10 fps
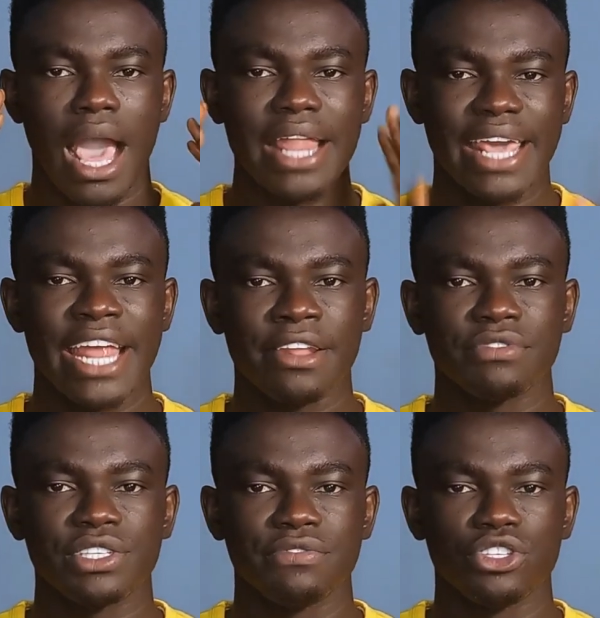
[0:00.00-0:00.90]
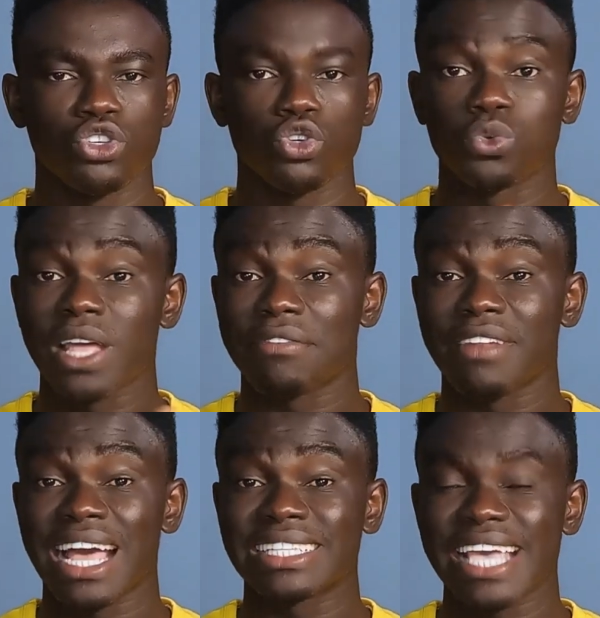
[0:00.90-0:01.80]
At the end of this video, you would have
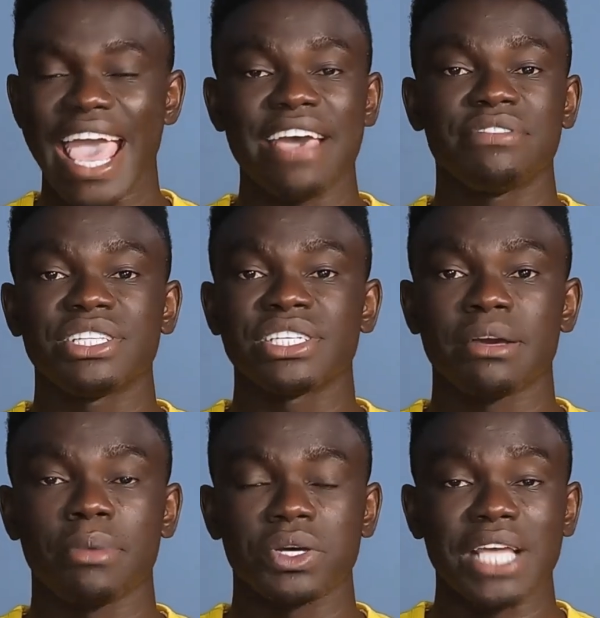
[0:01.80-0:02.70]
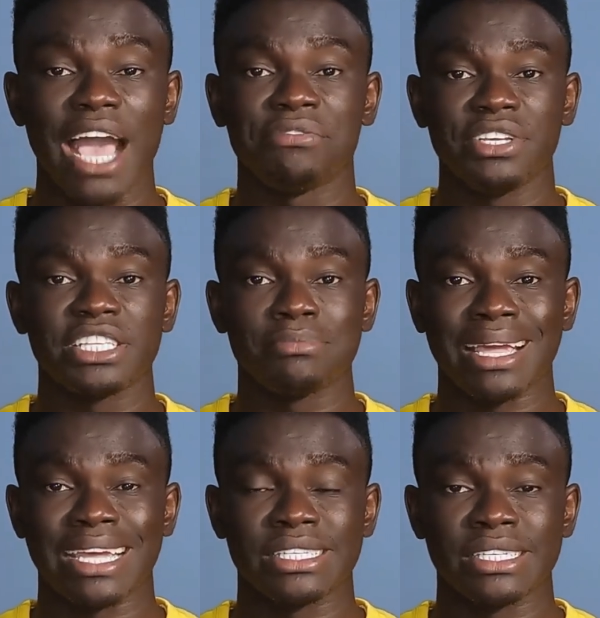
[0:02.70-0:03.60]
learned everything about affiliate
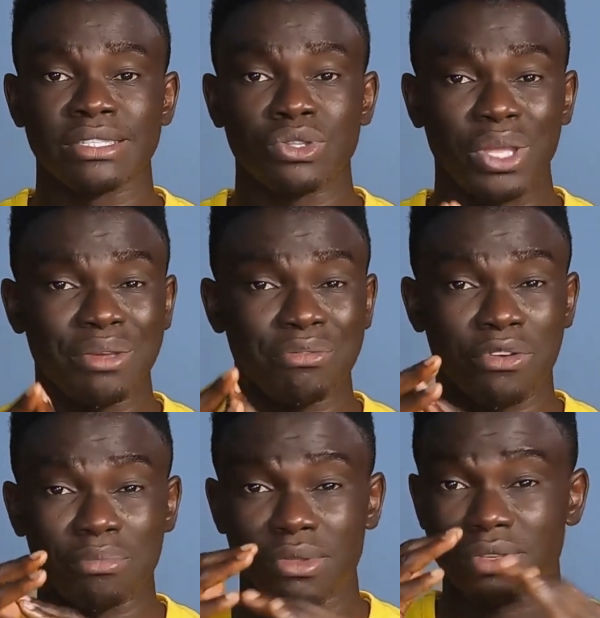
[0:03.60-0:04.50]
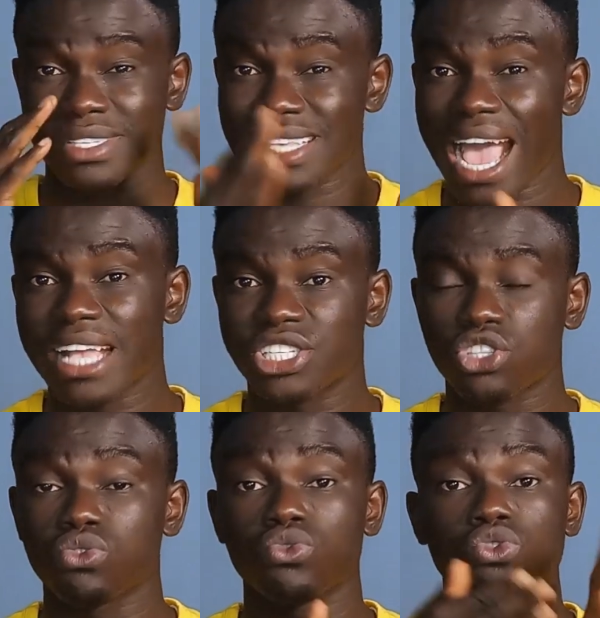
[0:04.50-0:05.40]
marketing, talking from the search
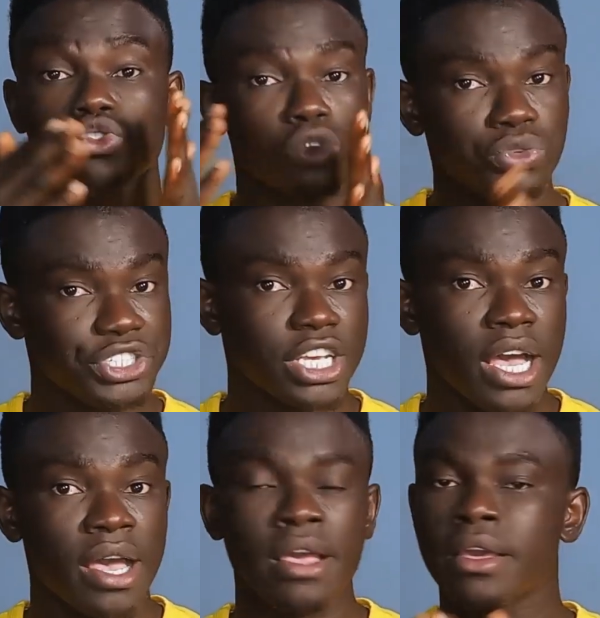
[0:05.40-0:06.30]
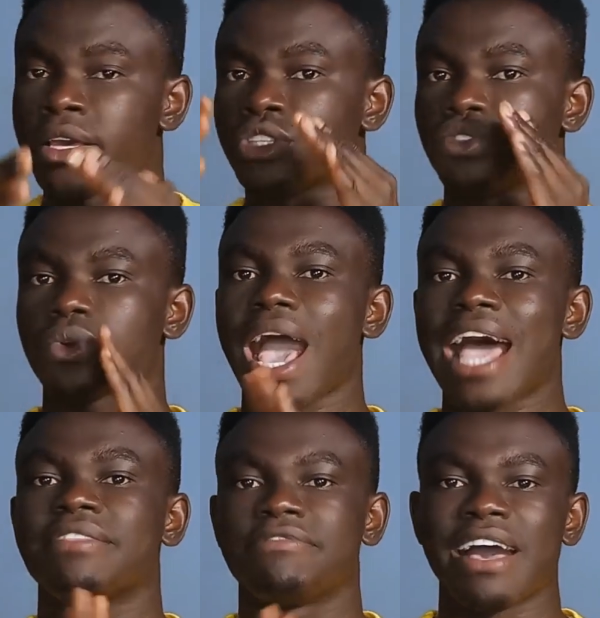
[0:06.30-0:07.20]
to social into
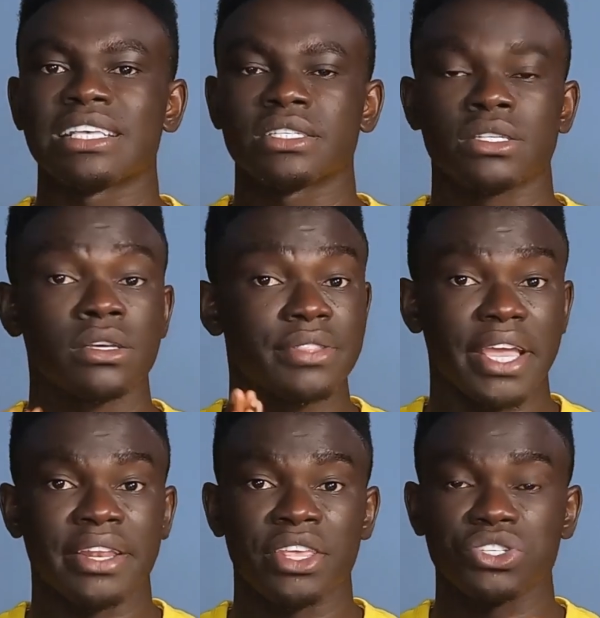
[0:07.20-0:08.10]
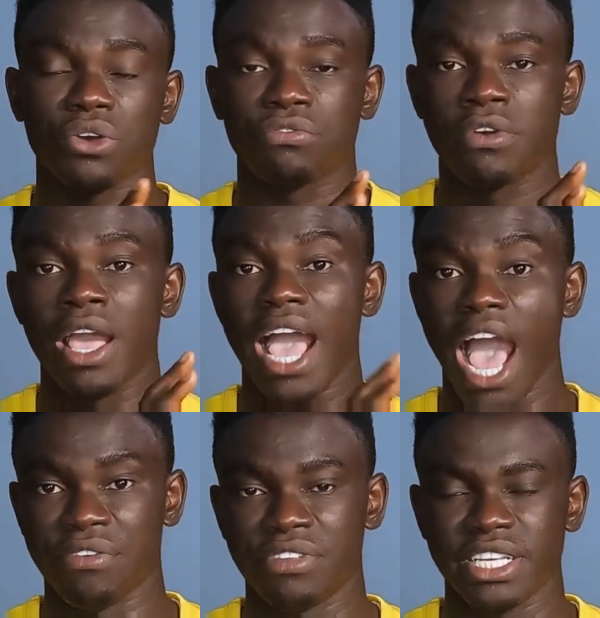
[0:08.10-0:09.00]
advanced techniques of
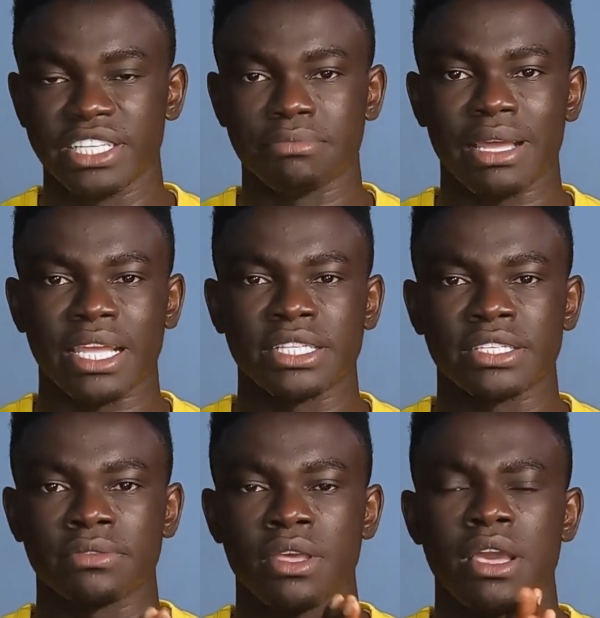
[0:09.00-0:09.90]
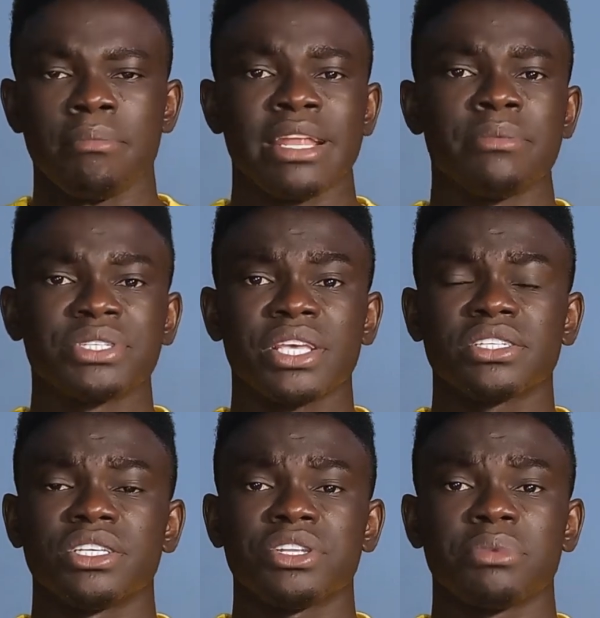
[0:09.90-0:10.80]
affiliate marketing. My name is
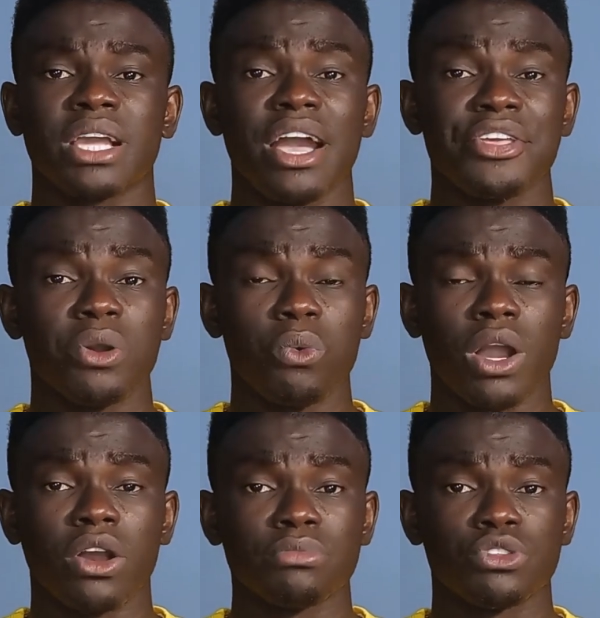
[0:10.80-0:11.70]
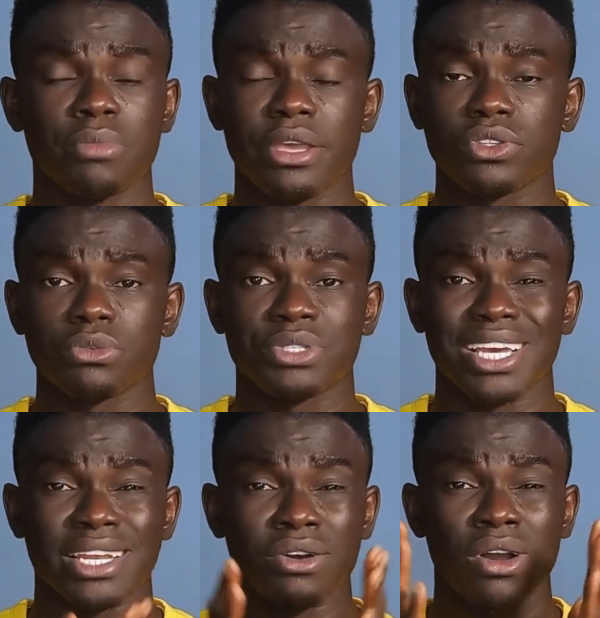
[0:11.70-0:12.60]
Kingsley Nemeka and you're welcome to my YouTube
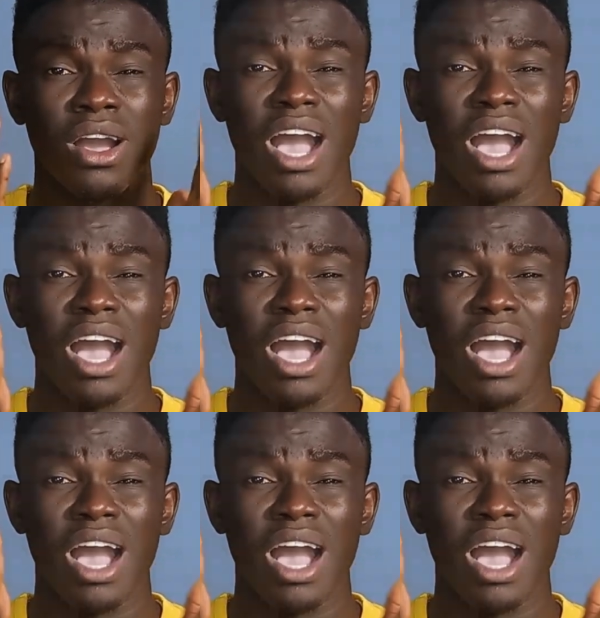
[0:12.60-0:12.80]
channel.